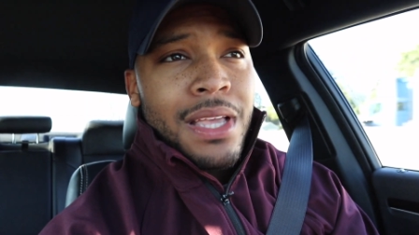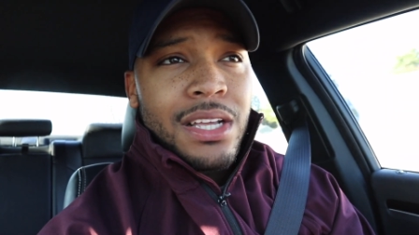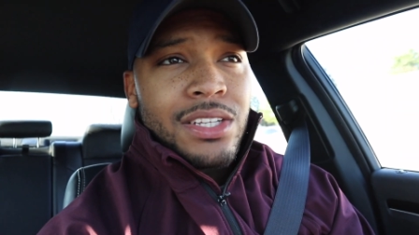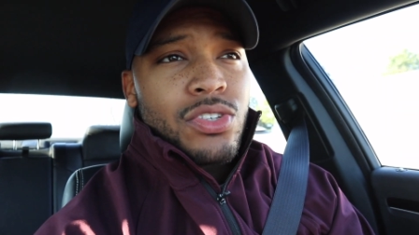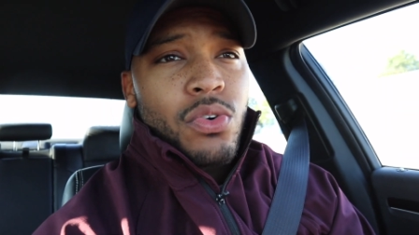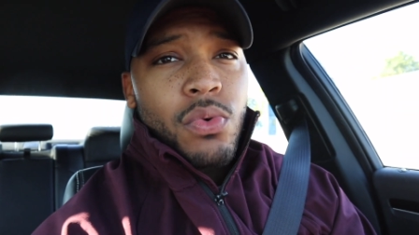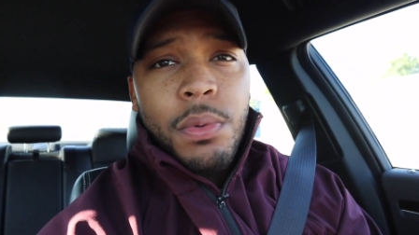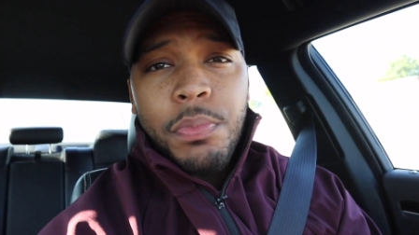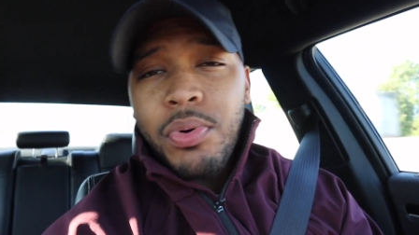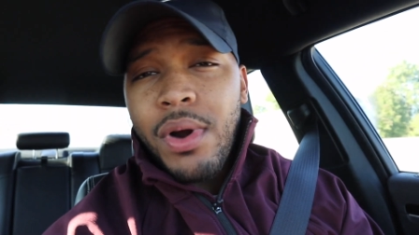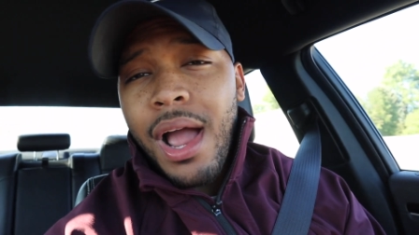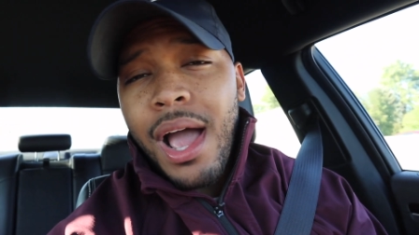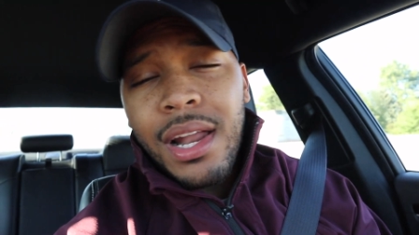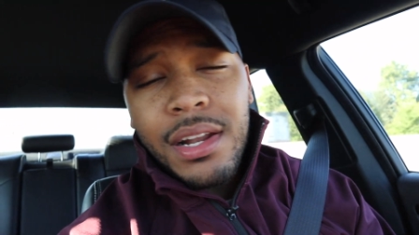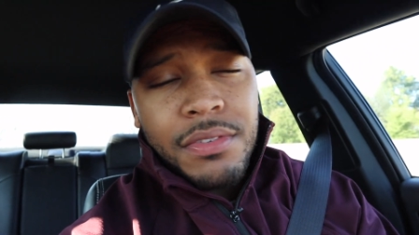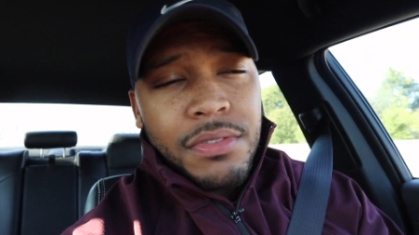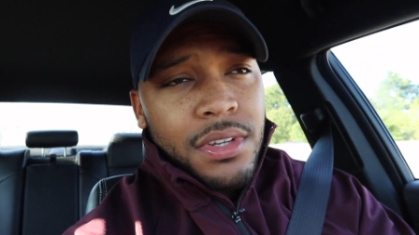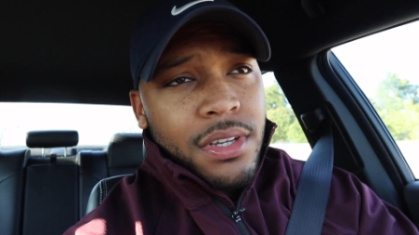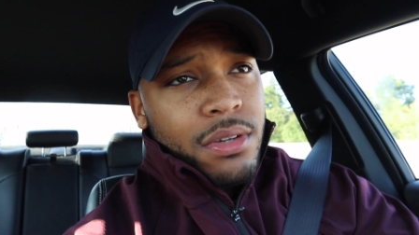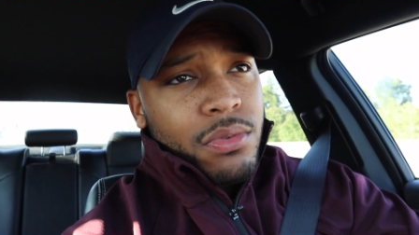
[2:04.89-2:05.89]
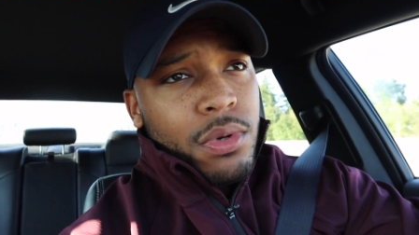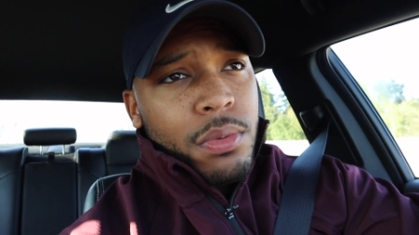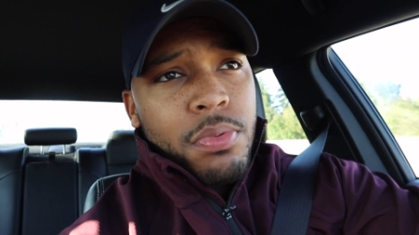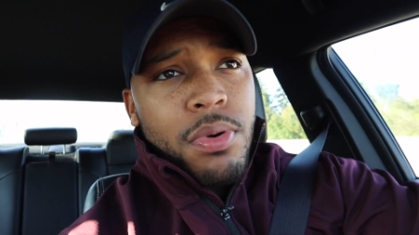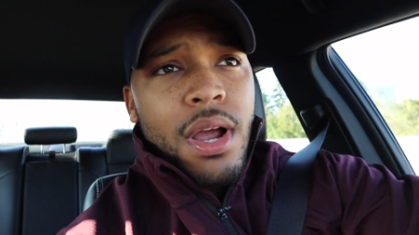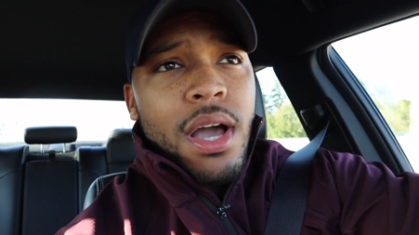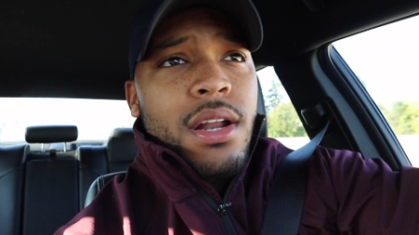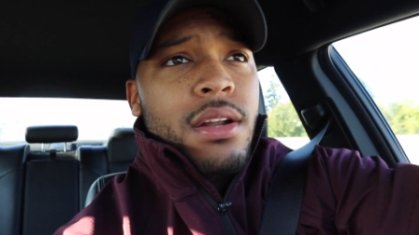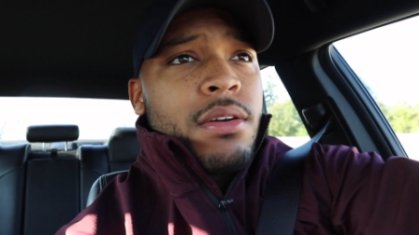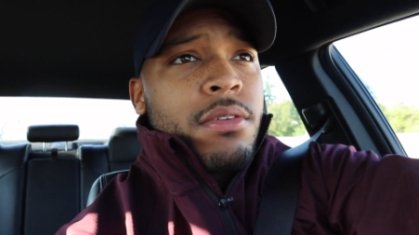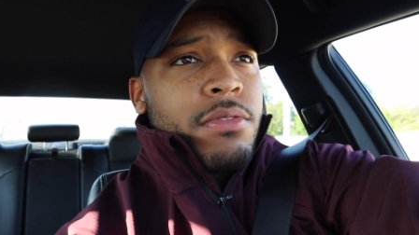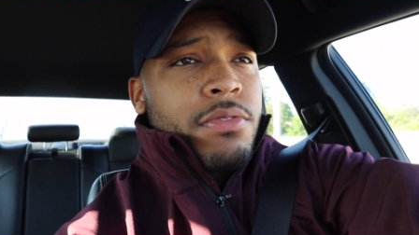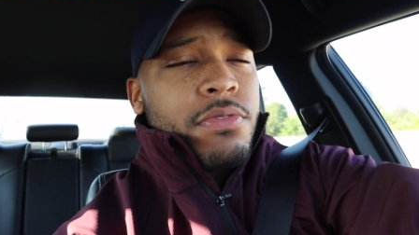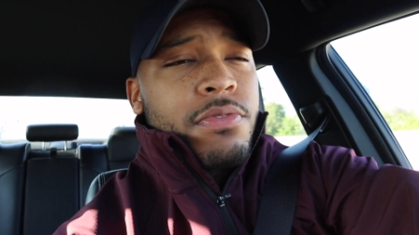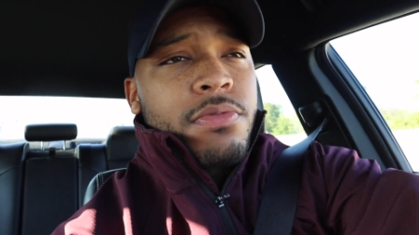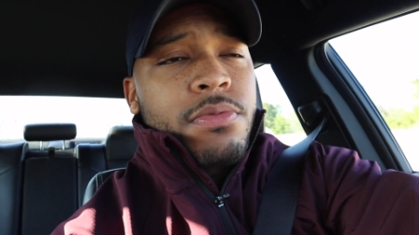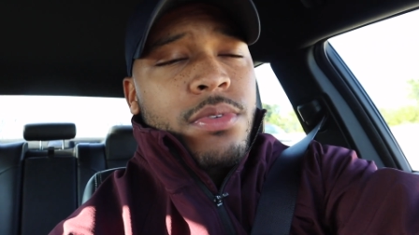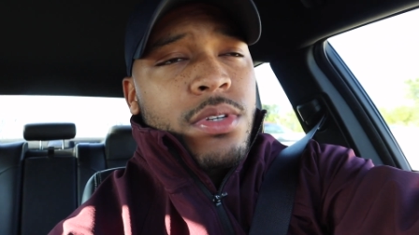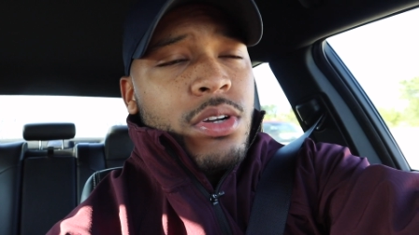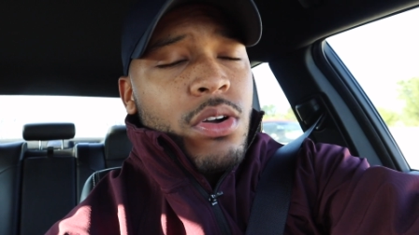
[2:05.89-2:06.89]
and so we're proud of it. We're proud of,
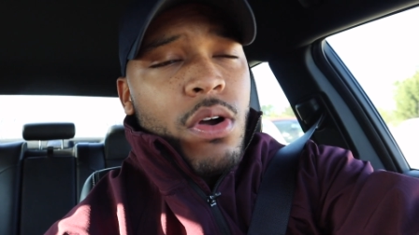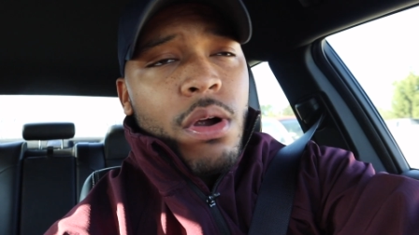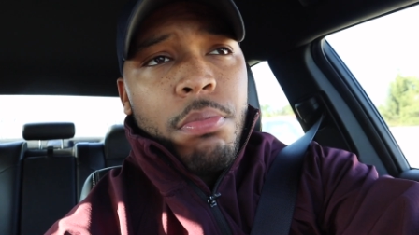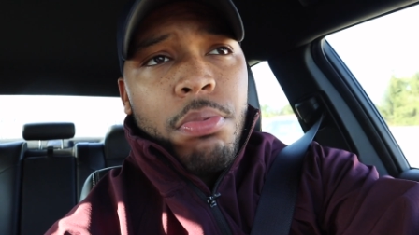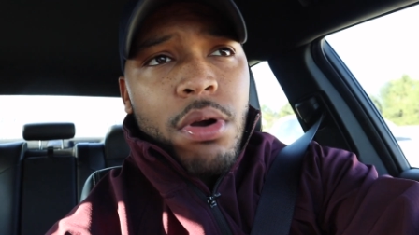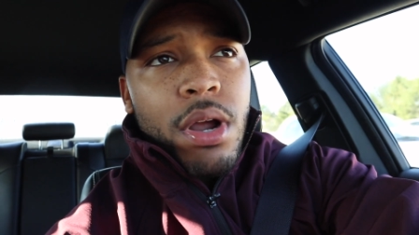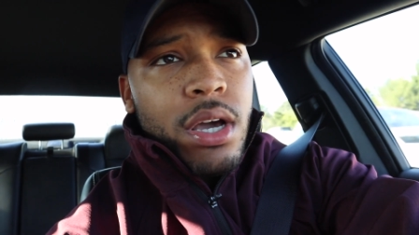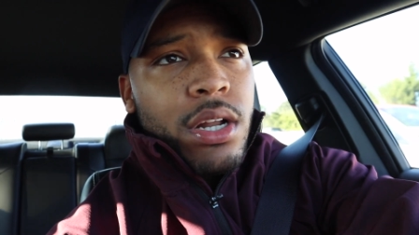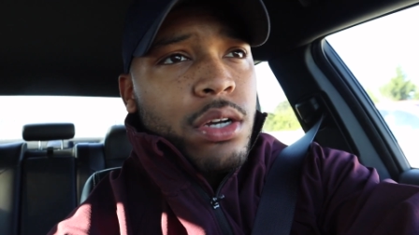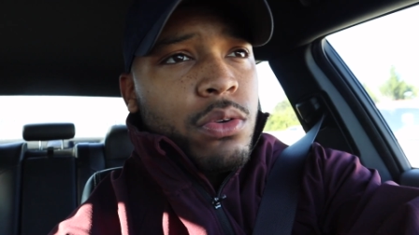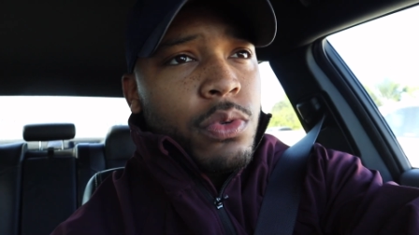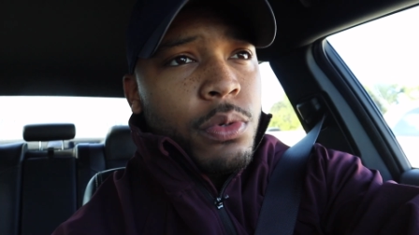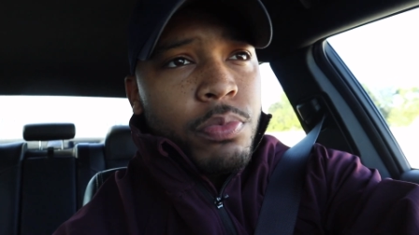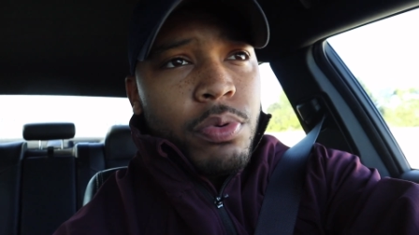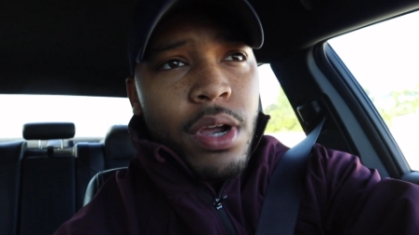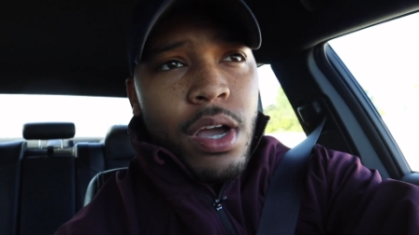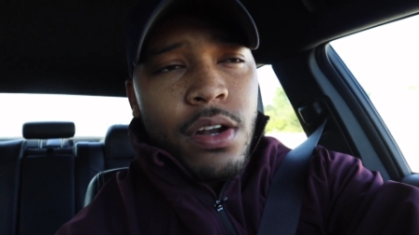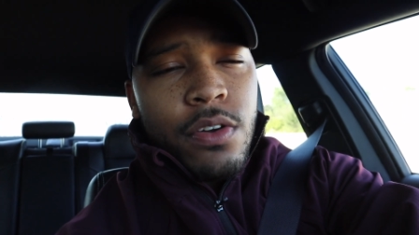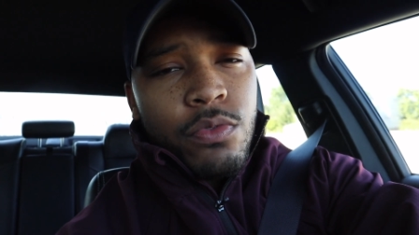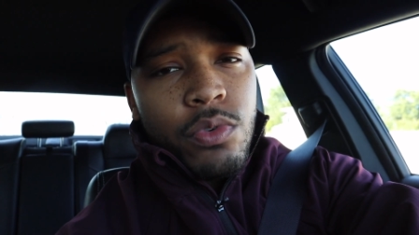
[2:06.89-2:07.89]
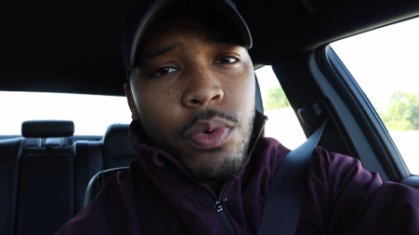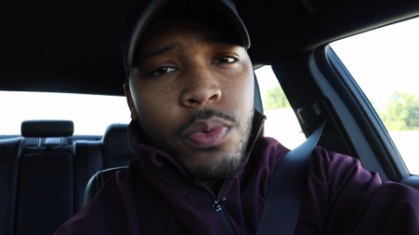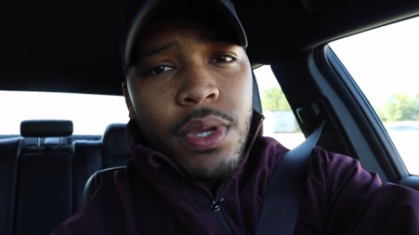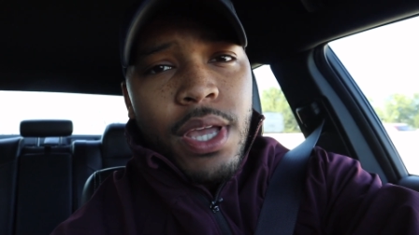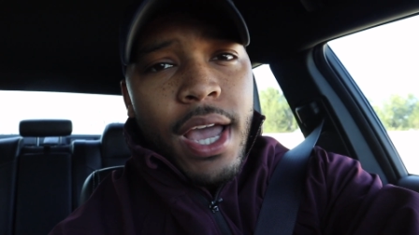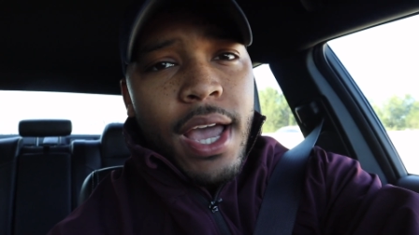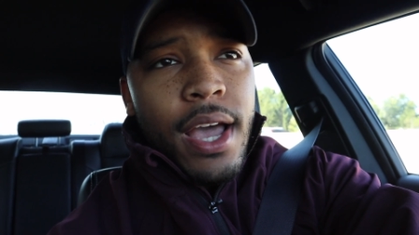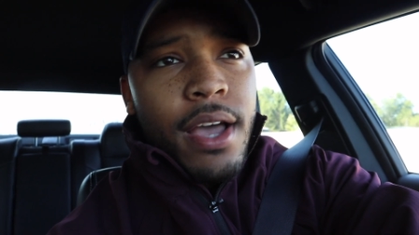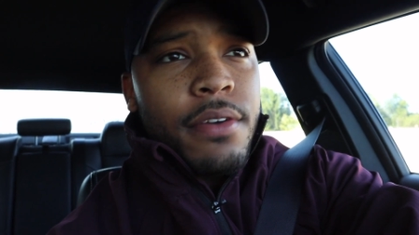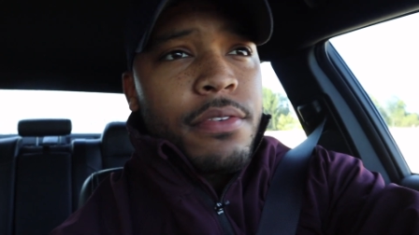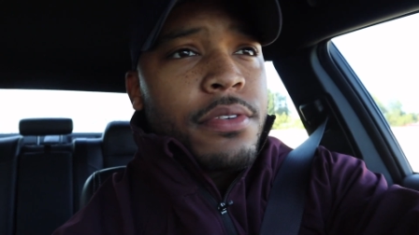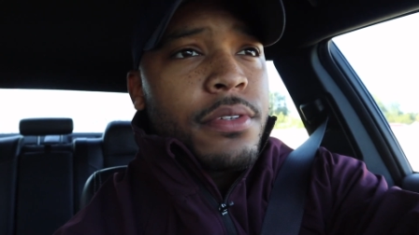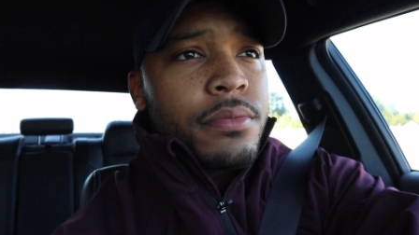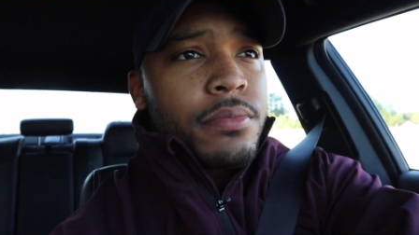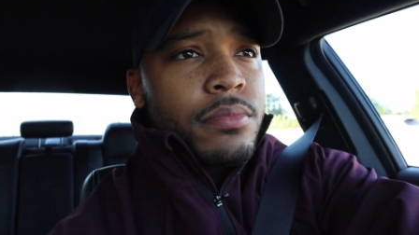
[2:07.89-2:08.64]
you know, our product. We're proud of what we have.